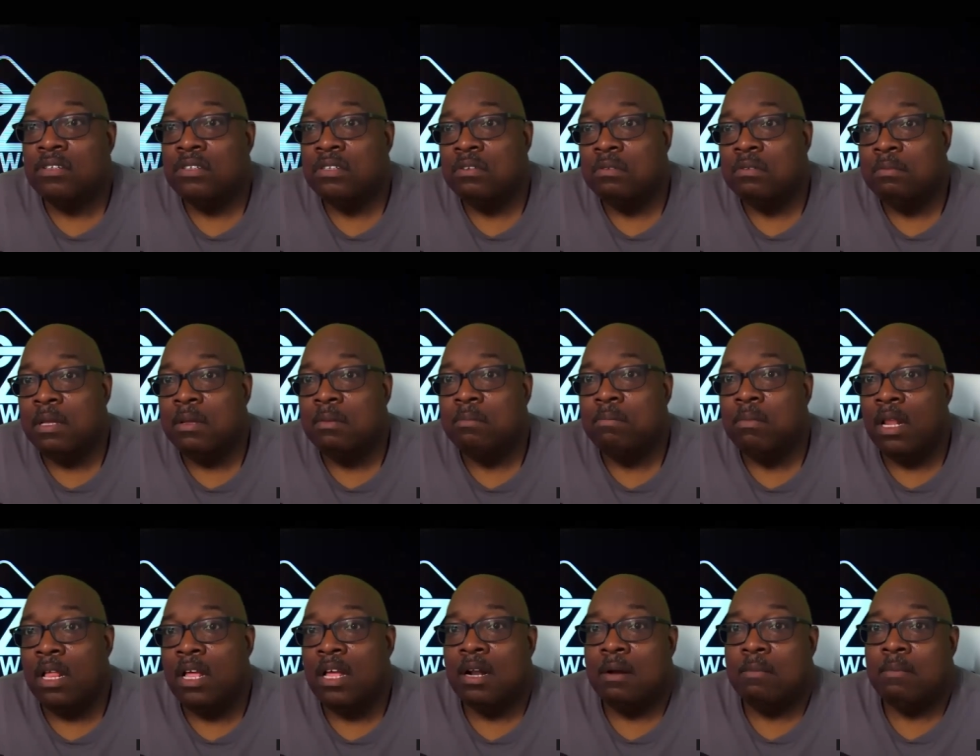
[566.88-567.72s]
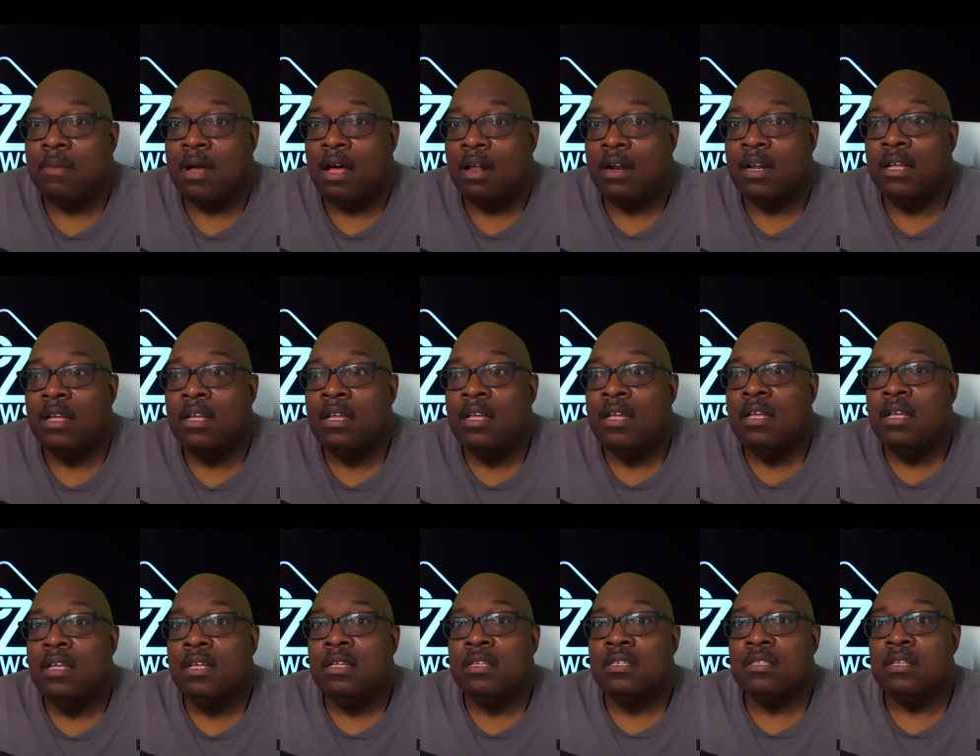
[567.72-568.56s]
to be blunt about it.
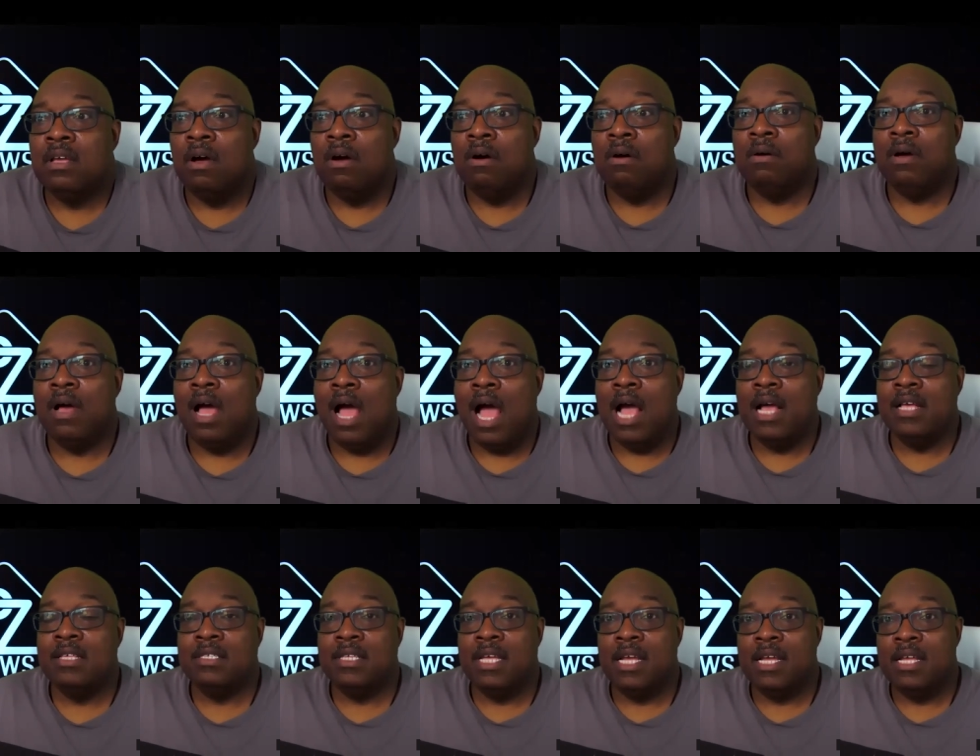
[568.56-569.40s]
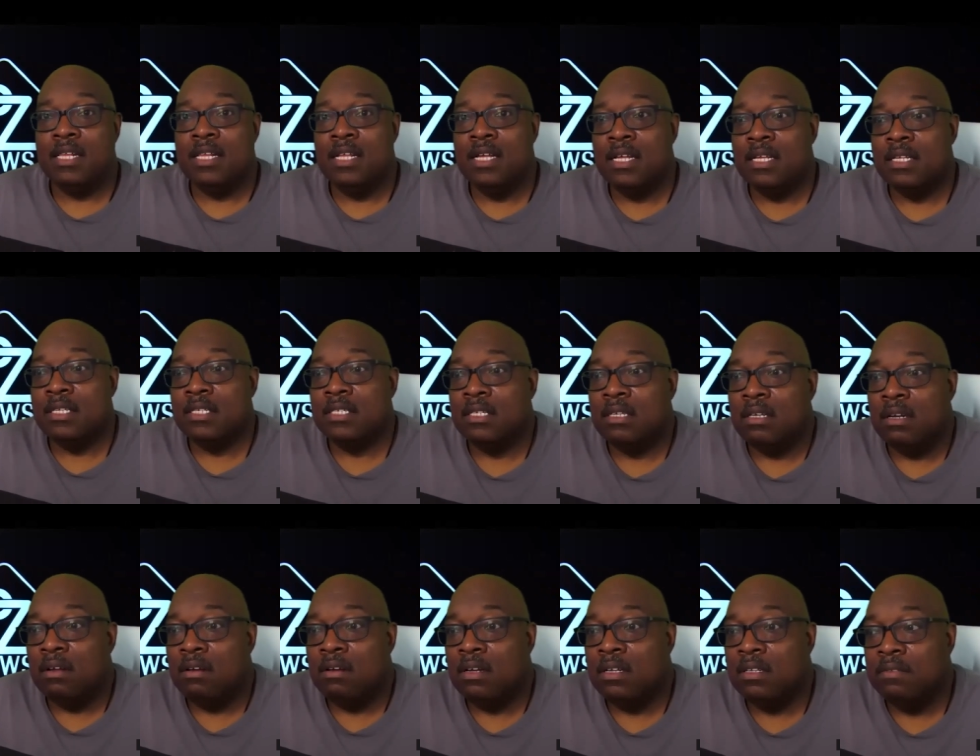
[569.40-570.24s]
So I say this, you
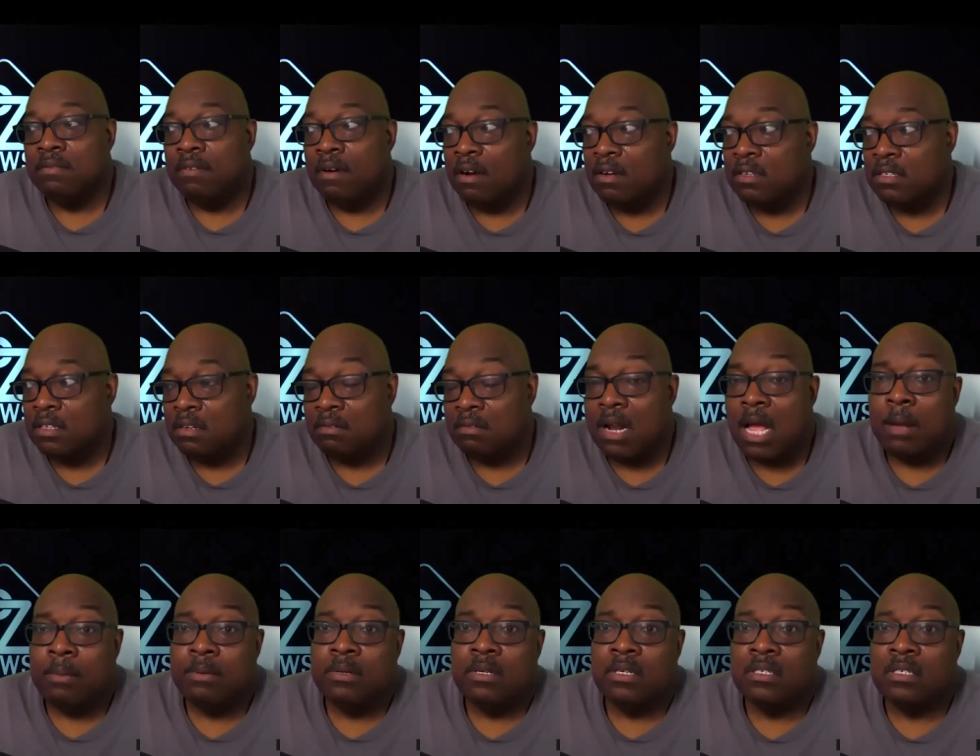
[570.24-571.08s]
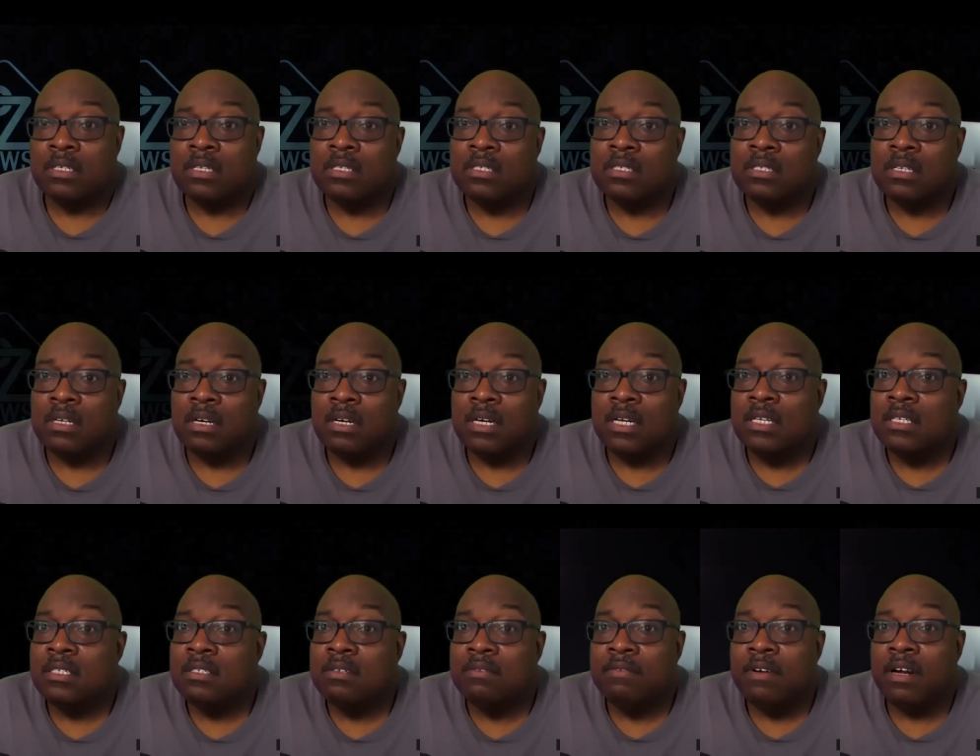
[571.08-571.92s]
know, as far as the rapture is concerned,
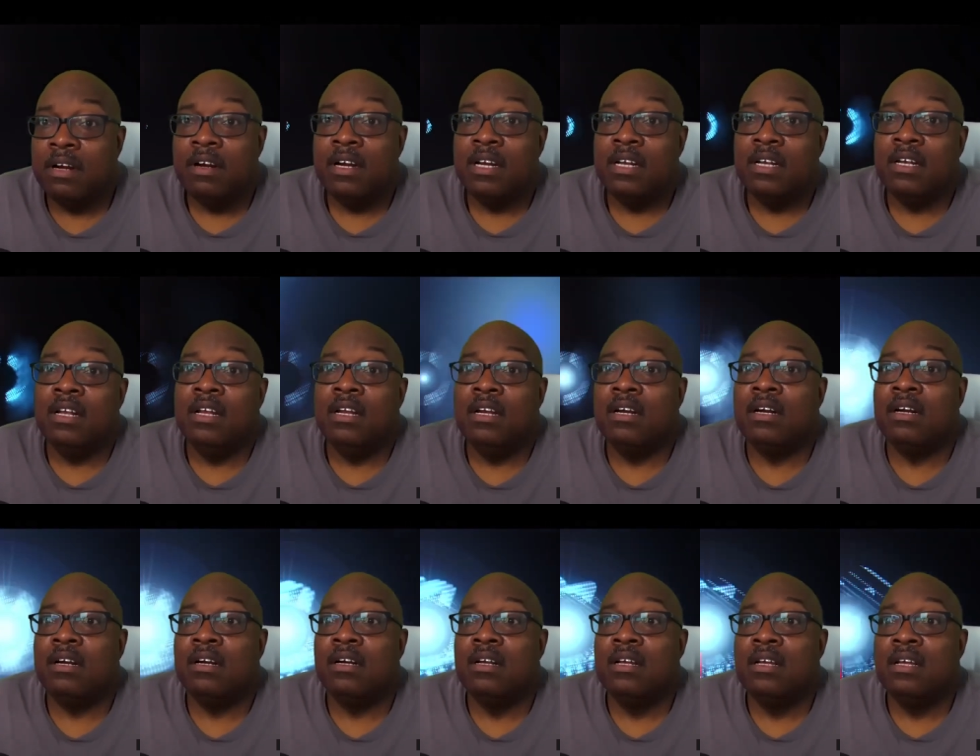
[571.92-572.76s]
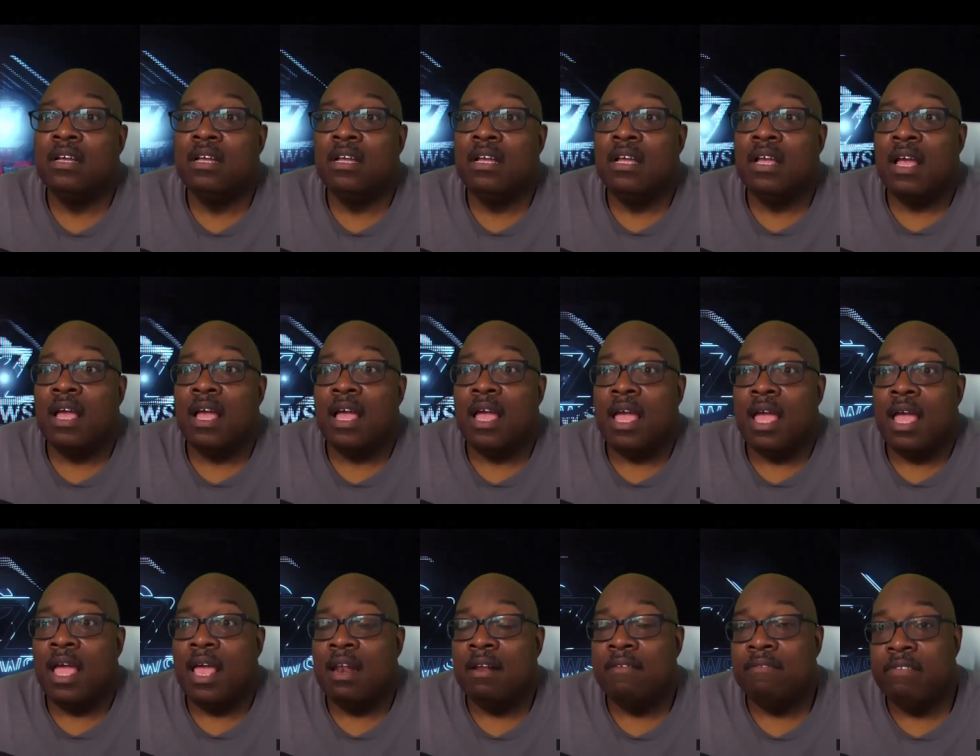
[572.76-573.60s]
it's very near.
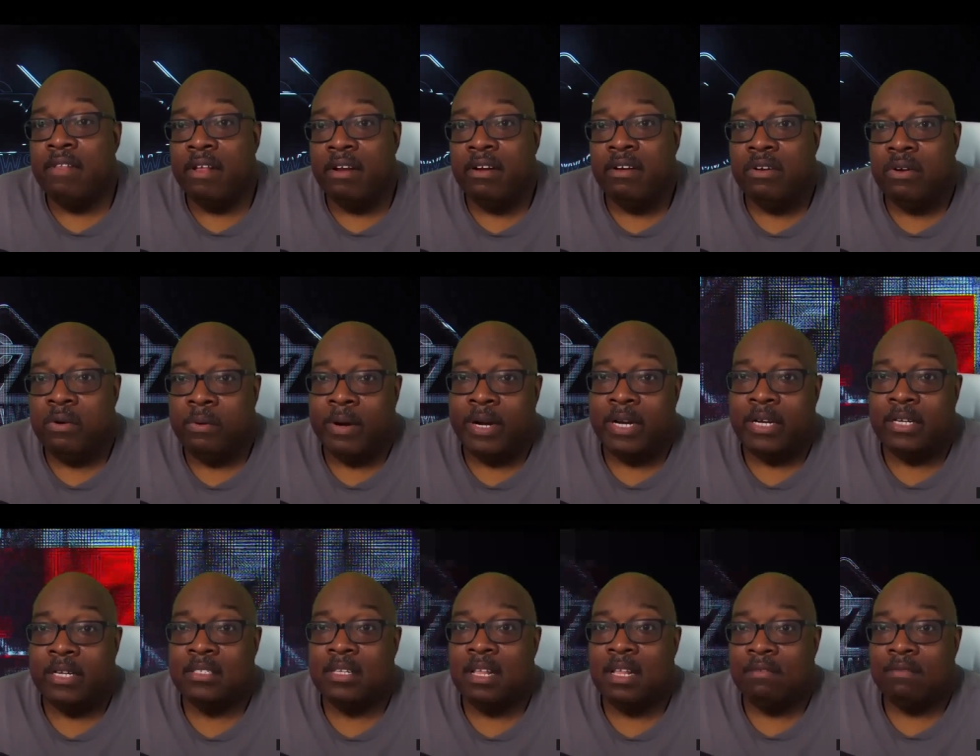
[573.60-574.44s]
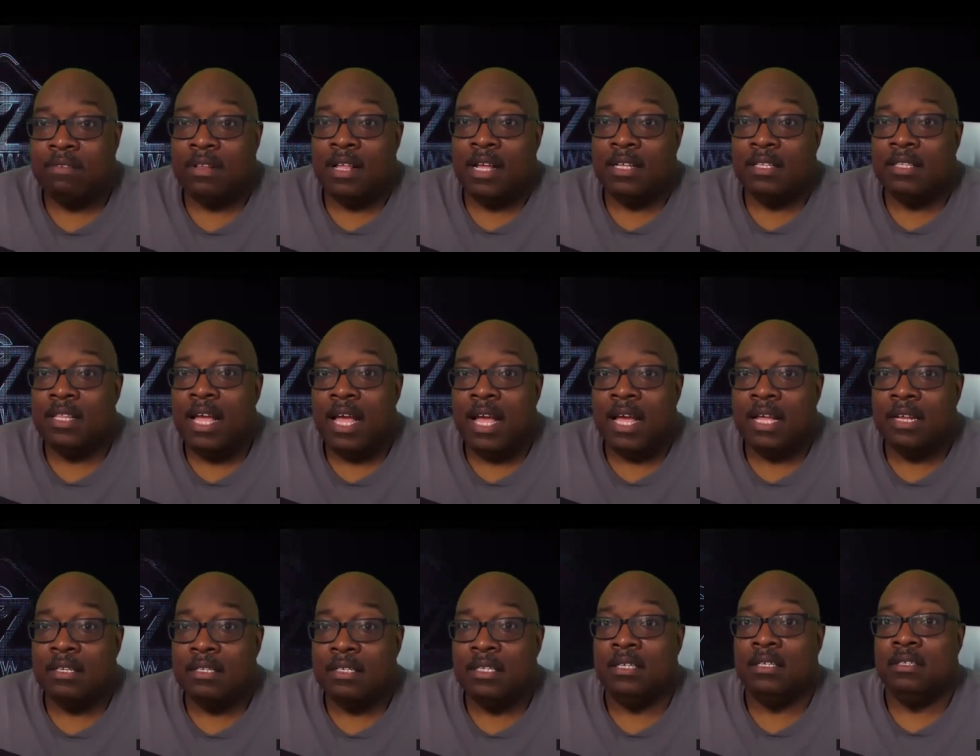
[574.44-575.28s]
And if they're doing stuff like that,
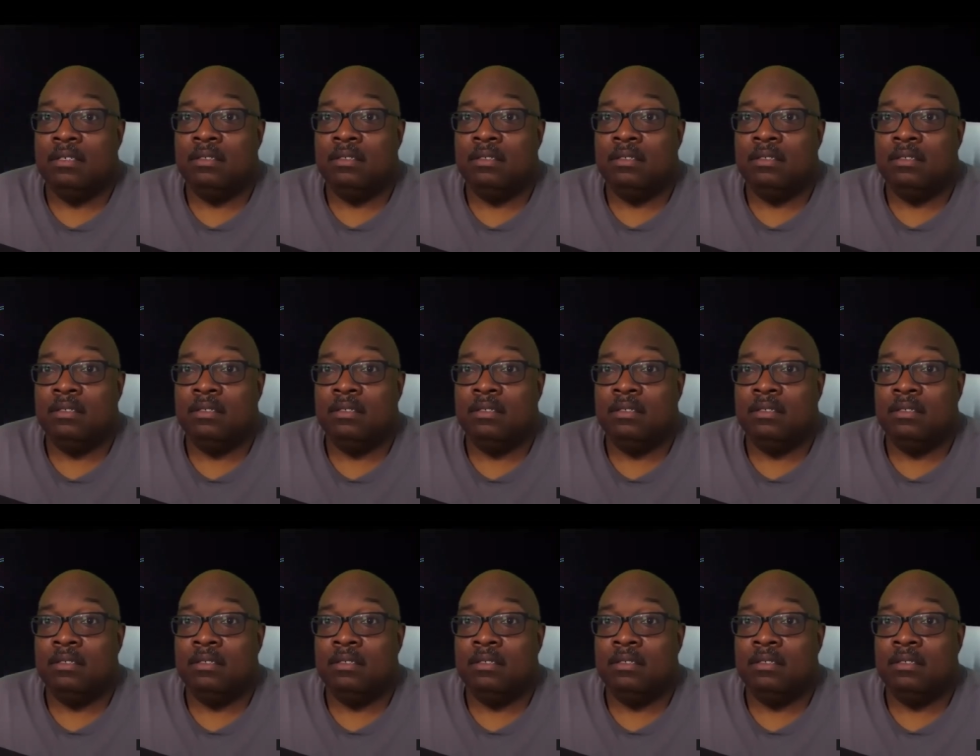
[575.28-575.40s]
then